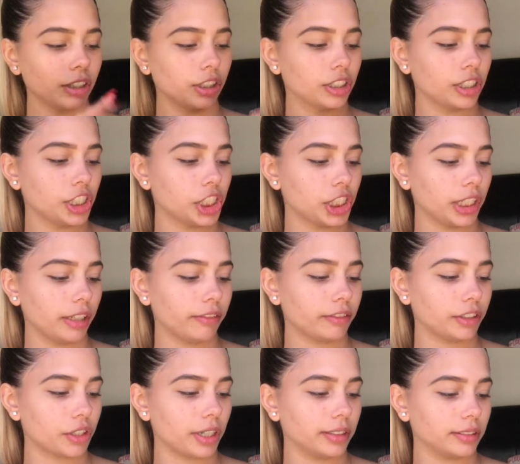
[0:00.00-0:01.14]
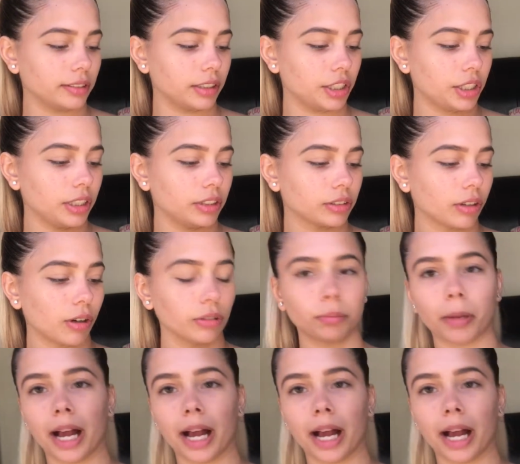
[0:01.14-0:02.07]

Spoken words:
good shade for transition. It's called